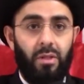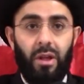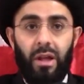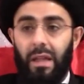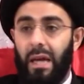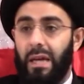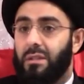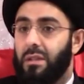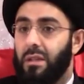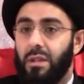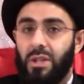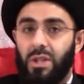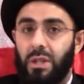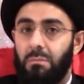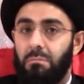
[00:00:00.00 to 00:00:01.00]
They'd like to
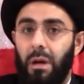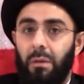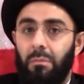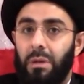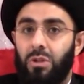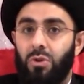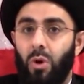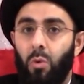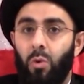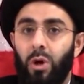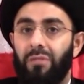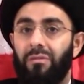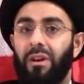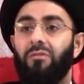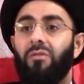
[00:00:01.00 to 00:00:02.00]
listen maybe to a
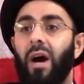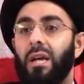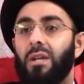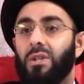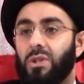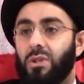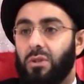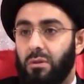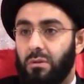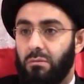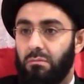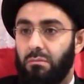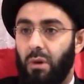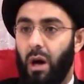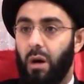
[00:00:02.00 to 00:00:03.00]
word of advice
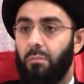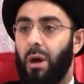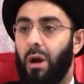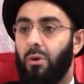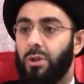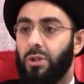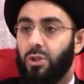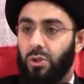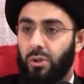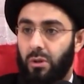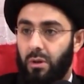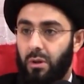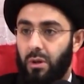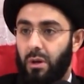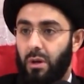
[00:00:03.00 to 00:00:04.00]
on marriage,
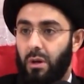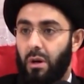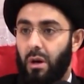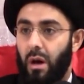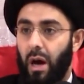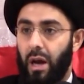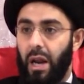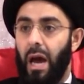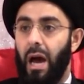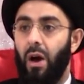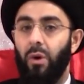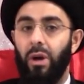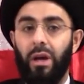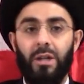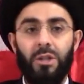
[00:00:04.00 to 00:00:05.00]
on
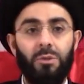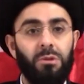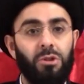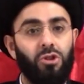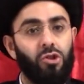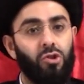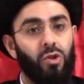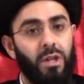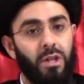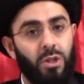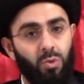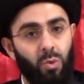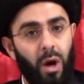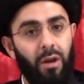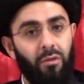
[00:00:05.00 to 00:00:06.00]
how a husband should treat
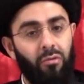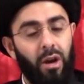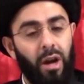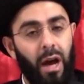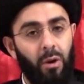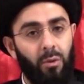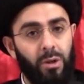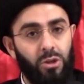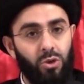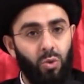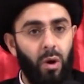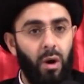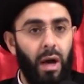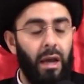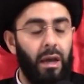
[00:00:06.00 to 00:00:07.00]
his wife, on how a,
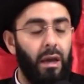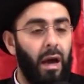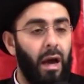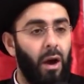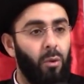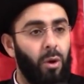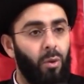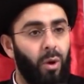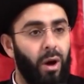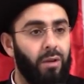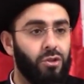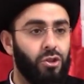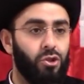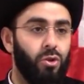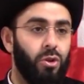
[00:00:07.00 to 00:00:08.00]
a how a
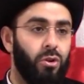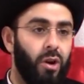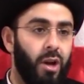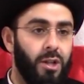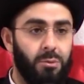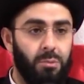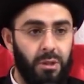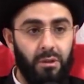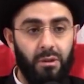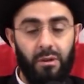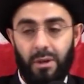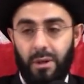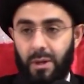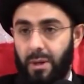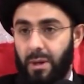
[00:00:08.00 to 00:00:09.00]
wife should treat her husband.
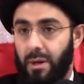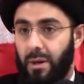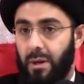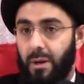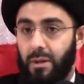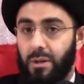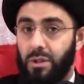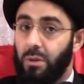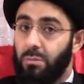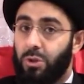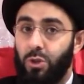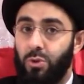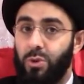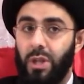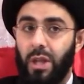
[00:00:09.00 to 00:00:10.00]
Some
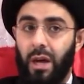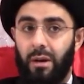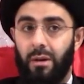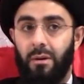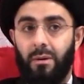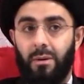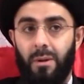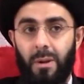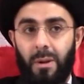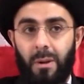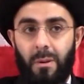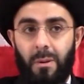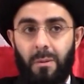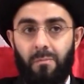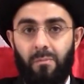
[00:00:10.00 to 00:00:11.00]
choose that.
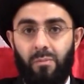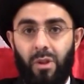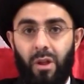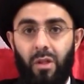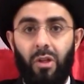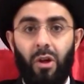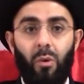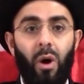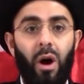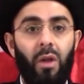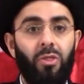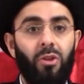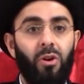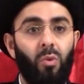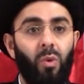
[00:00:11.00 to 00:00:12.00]
They
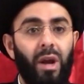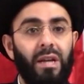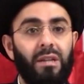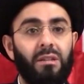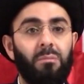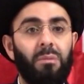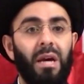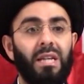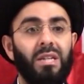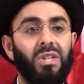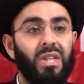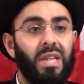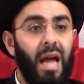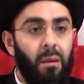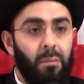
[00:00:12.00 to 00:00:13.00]
want their wedding to be an
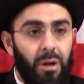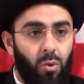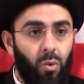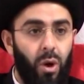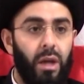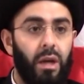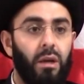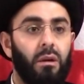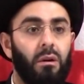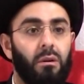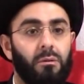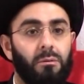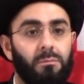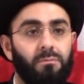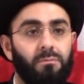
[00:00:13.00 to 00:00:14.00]
Islamic wedding.